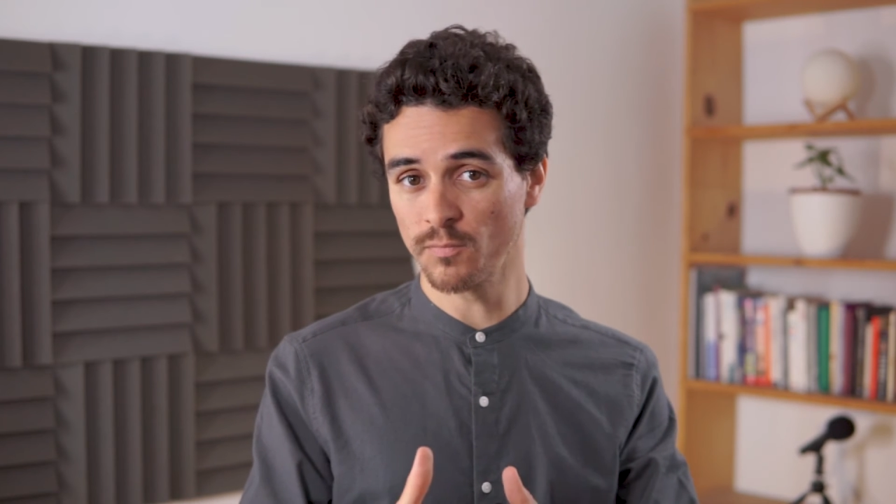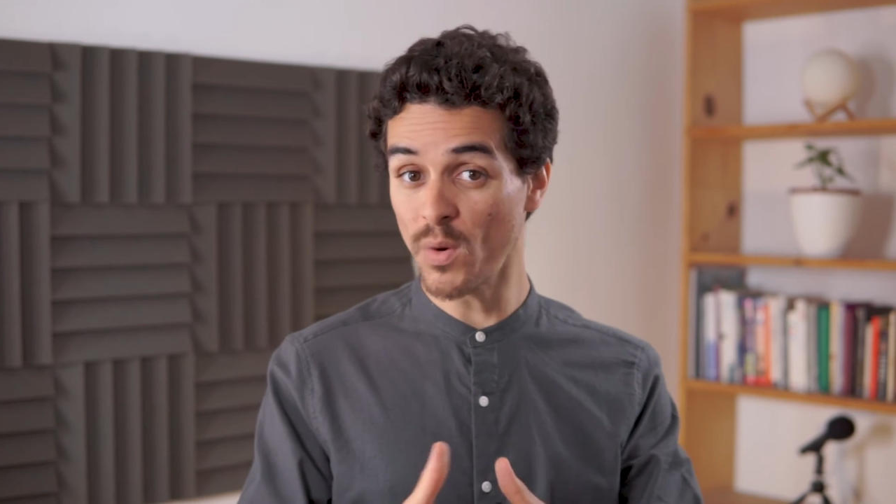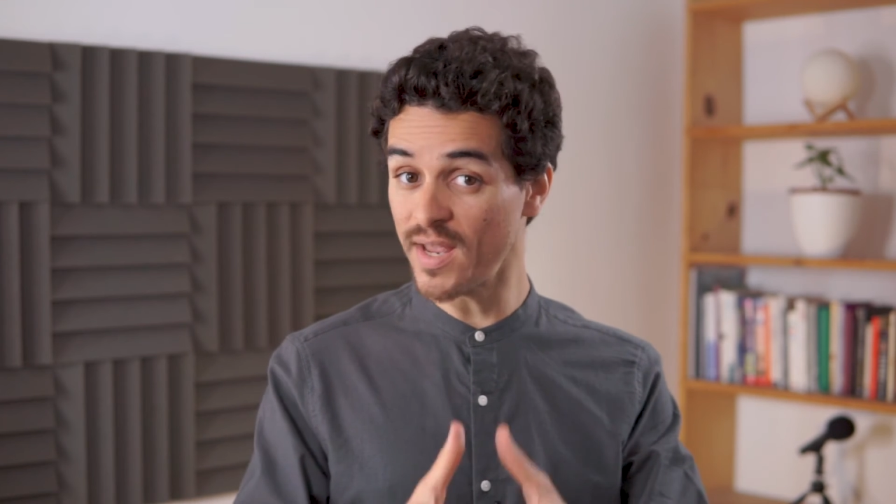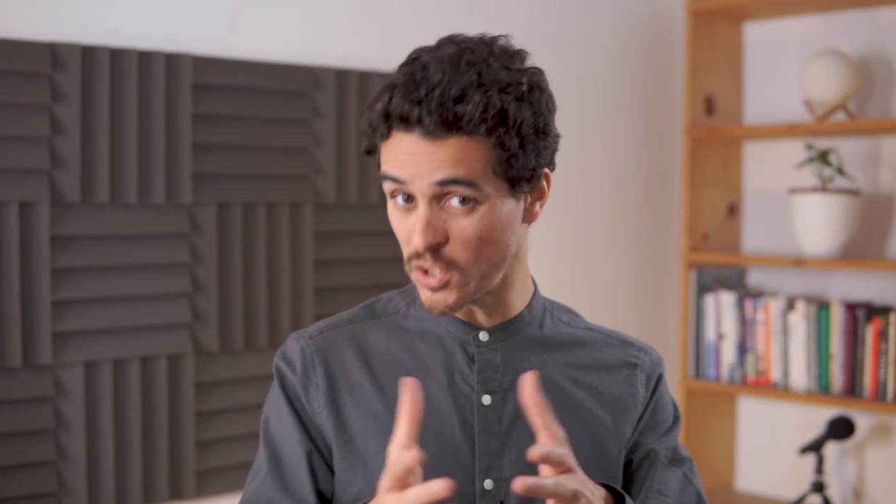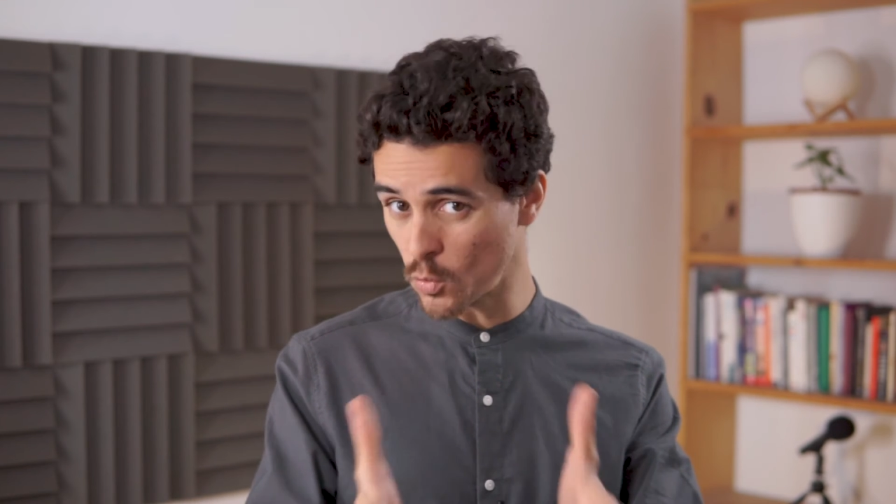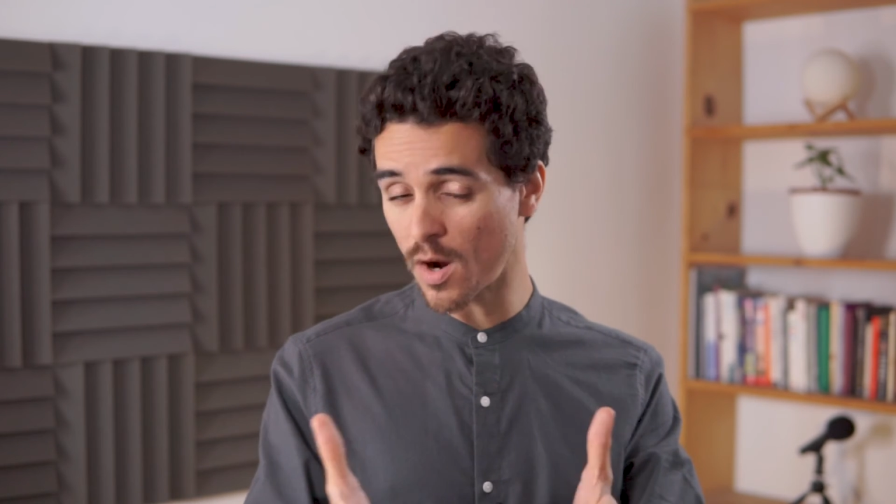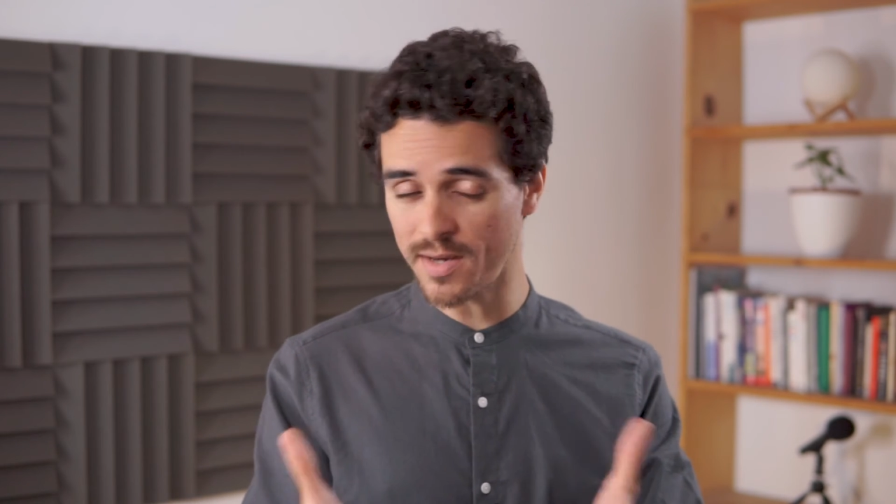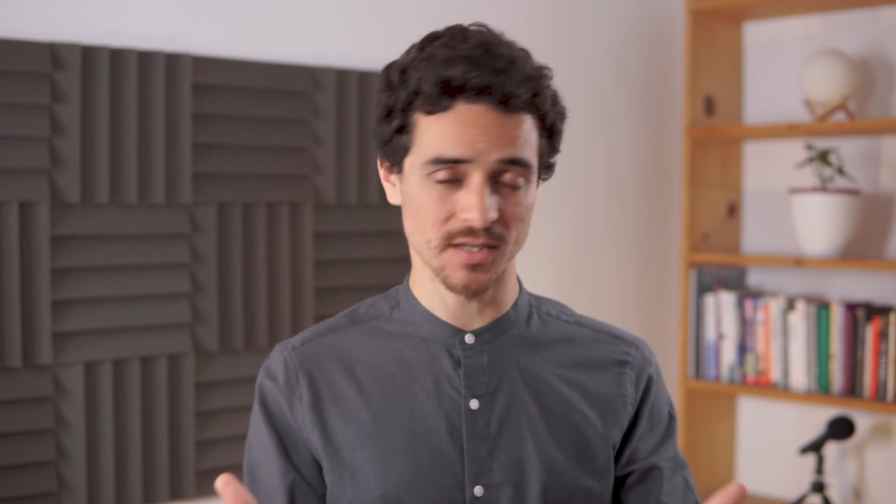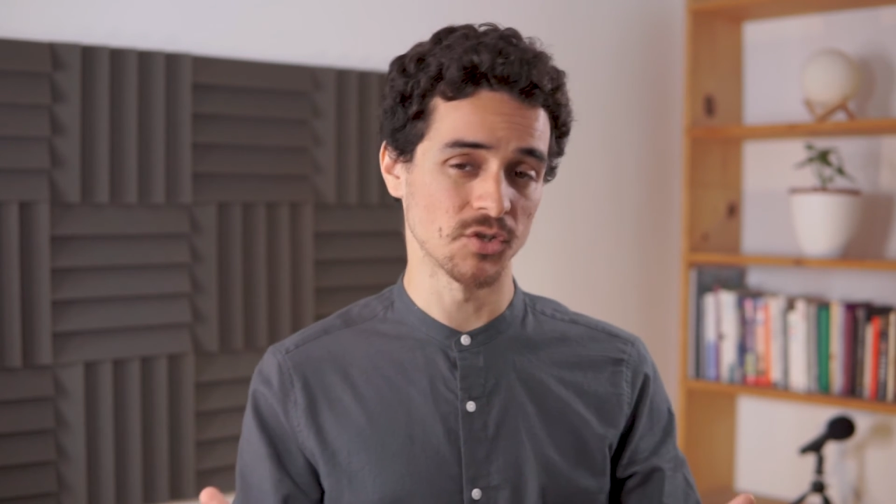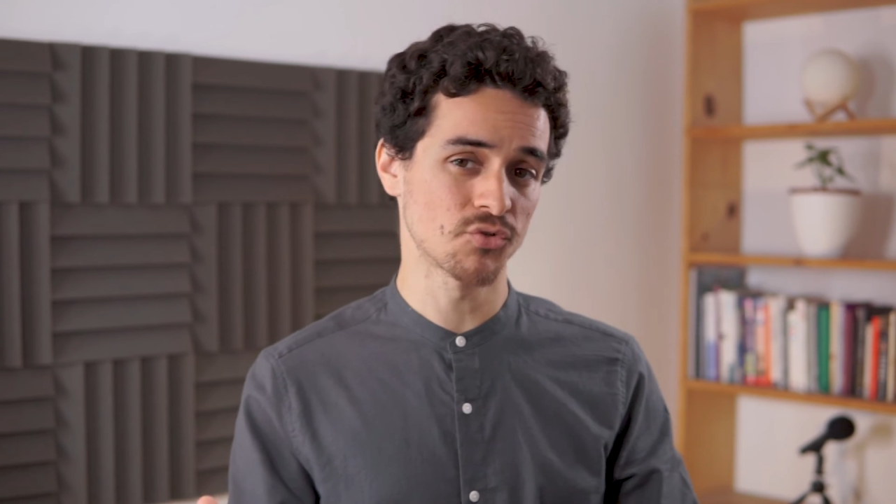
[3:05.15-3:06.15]
where you are
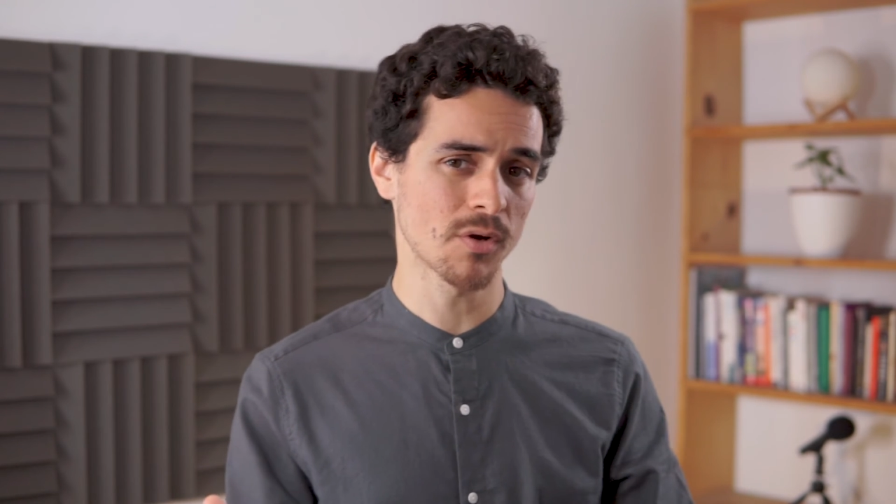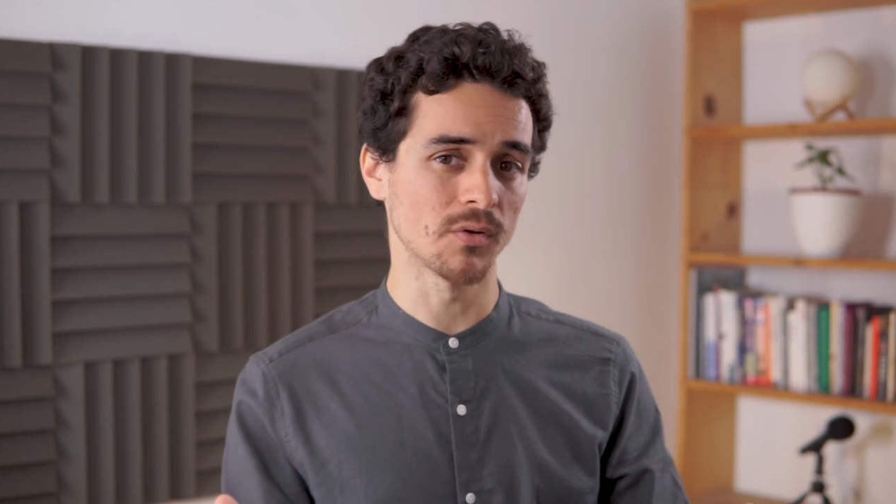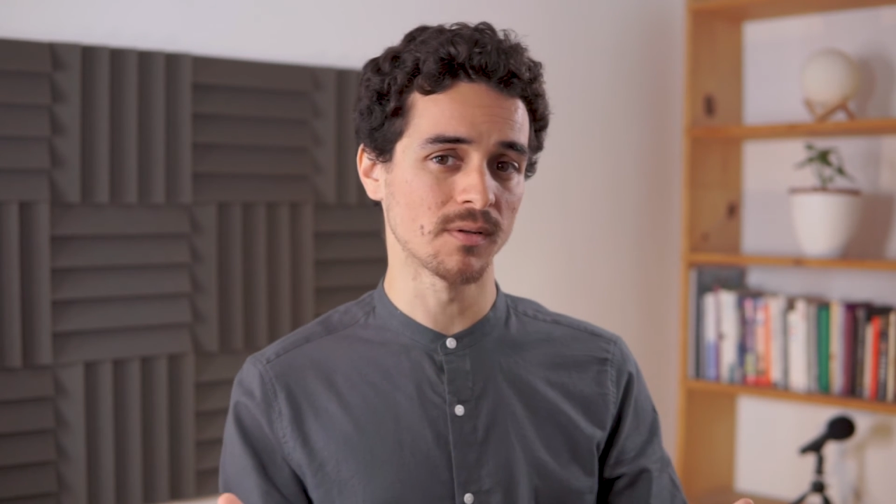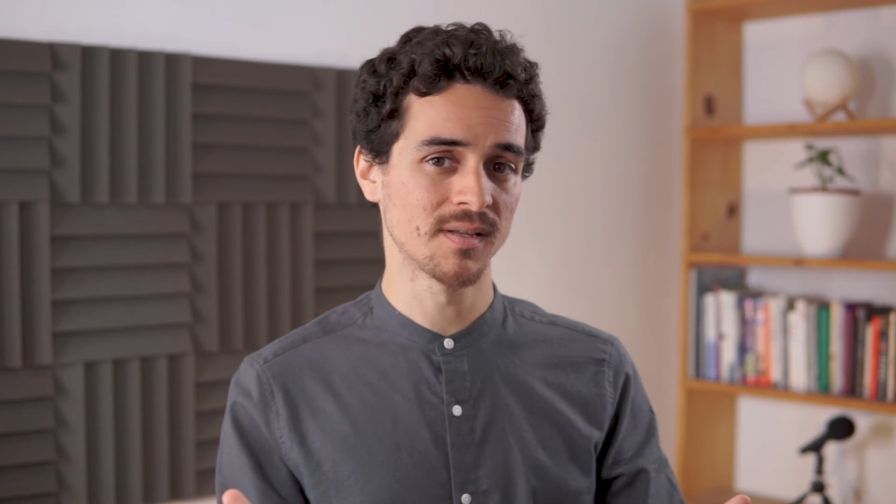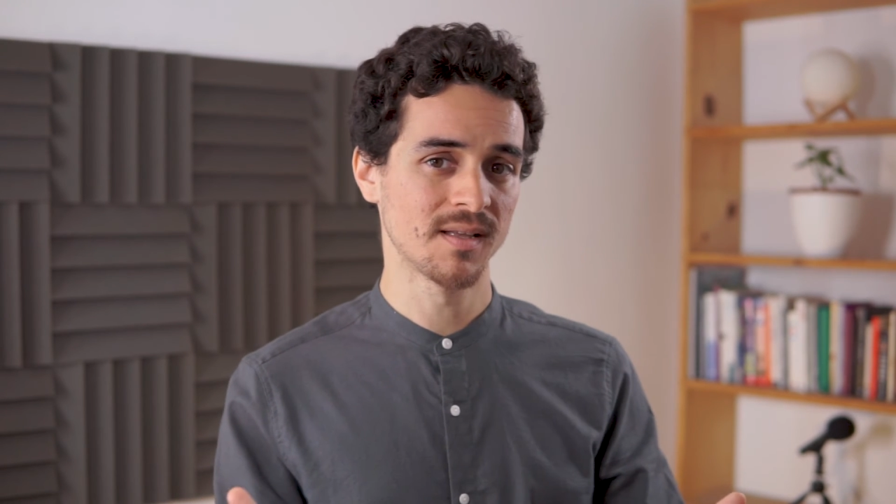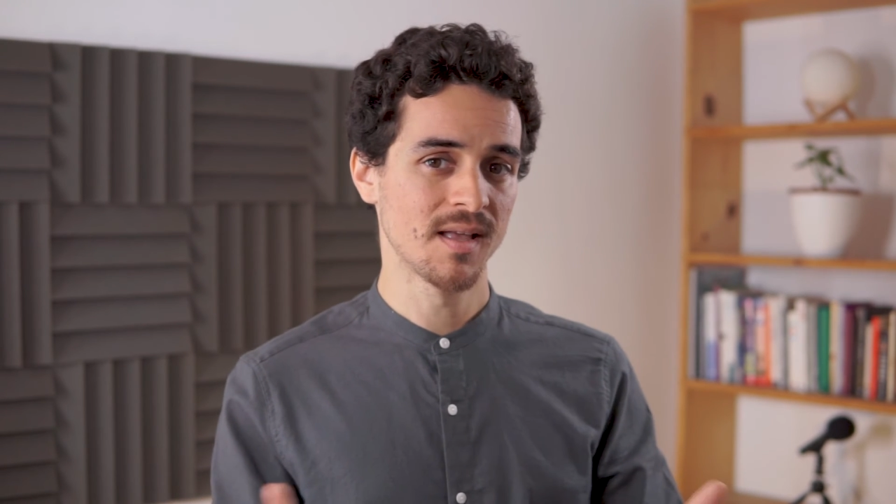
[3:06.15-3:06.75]
in control,